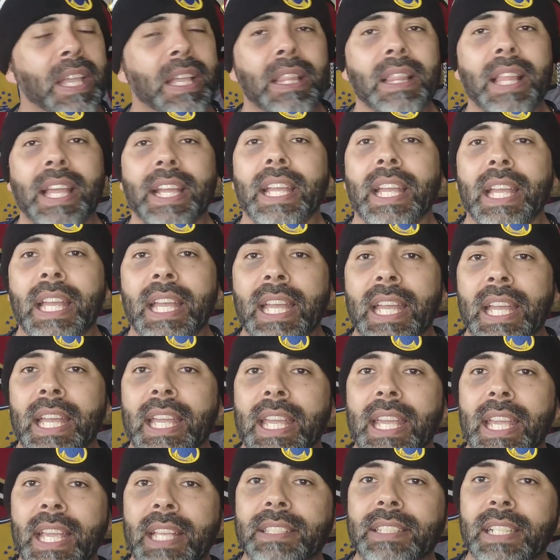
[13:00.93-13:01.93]
Like
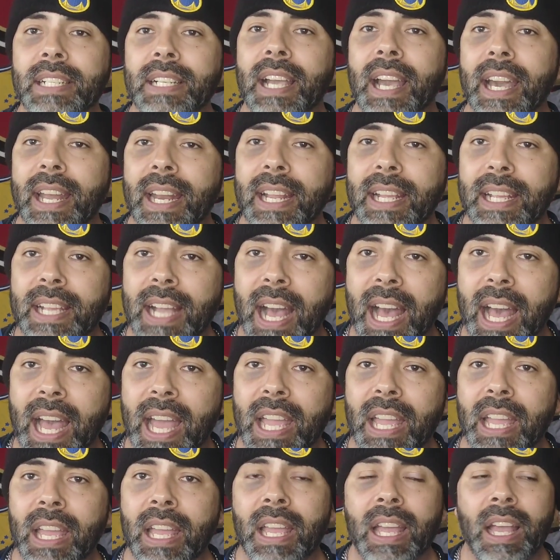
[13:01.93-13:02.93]
he's the kind of
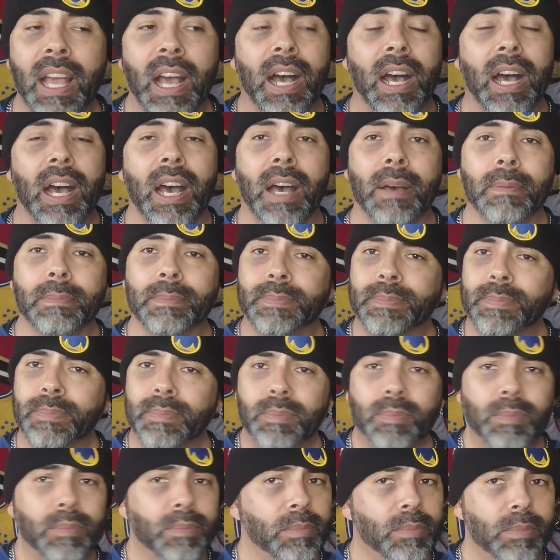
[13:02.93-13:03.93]
guy. What
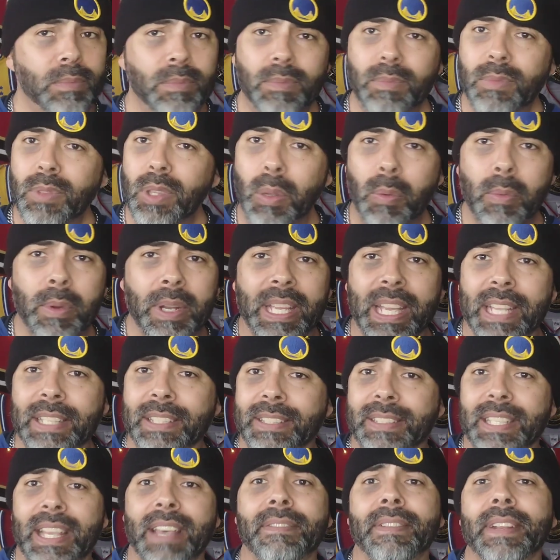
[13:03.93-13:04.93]
do you got?
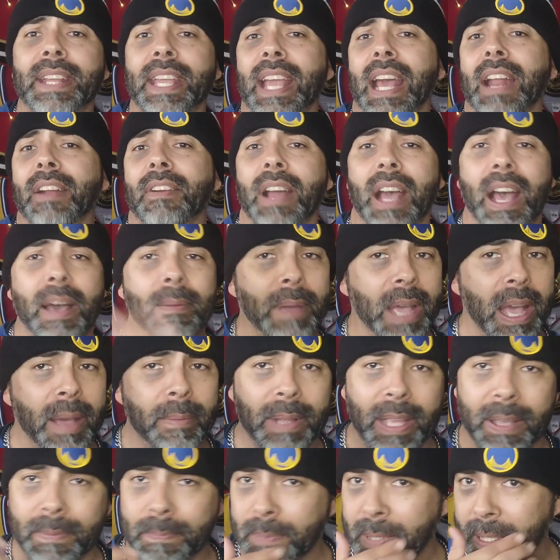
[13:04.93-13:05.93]
7, 8? I don't know how
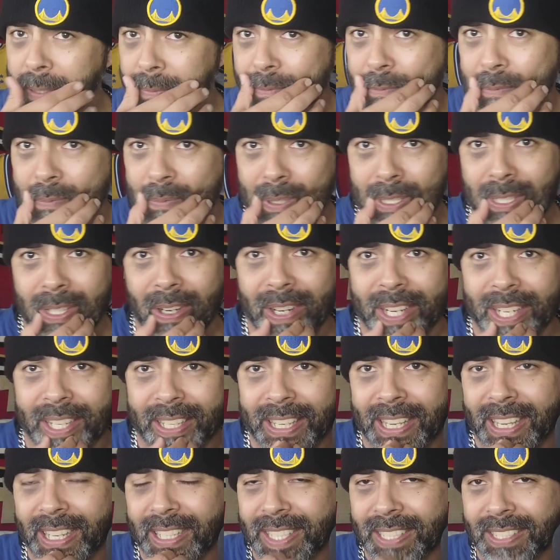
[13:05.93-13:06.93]
many returning
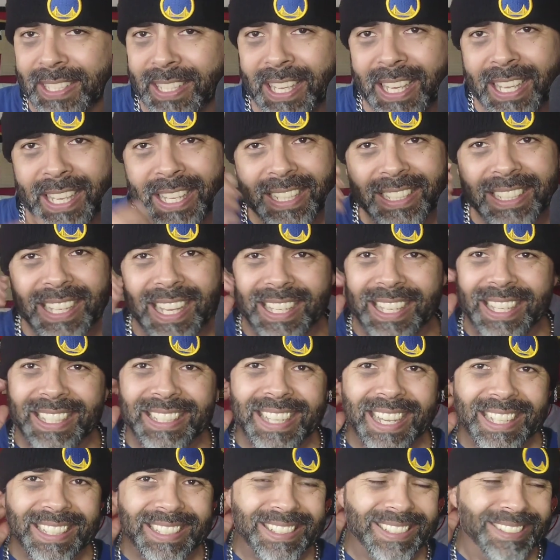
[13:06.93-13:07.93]
kicks. He's
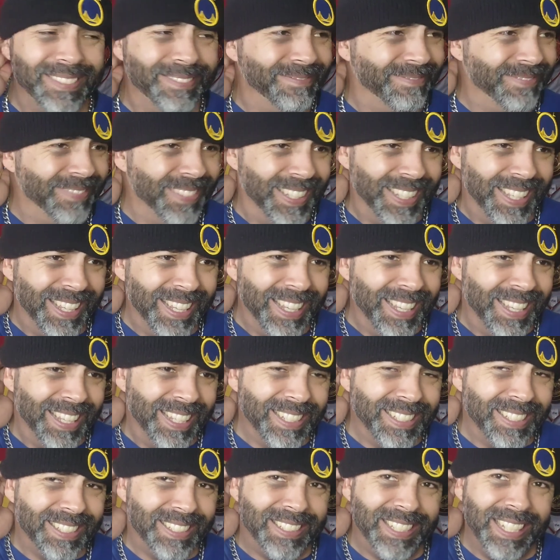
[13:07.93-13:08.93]
got
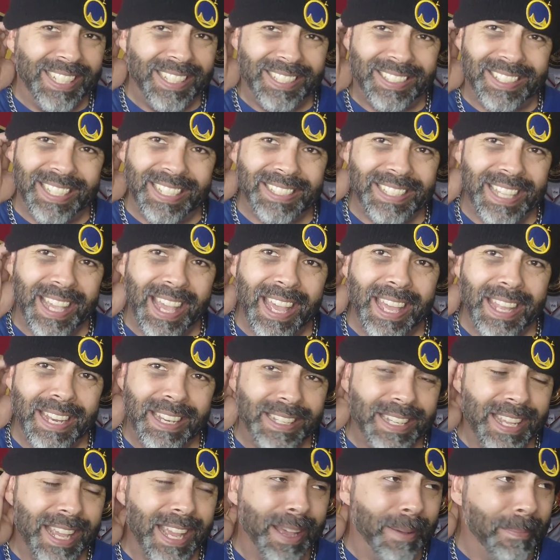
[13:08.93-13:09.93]
6 to
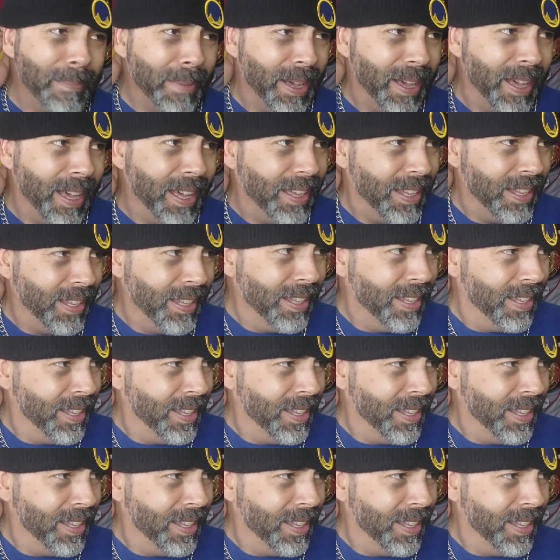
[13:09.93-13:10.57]
10 damn